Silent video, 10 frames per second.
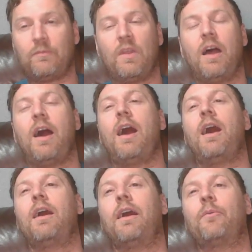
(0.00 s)

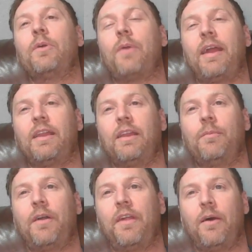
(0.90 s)
Ah, we ran into him
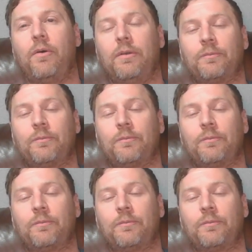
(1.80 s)
on that one.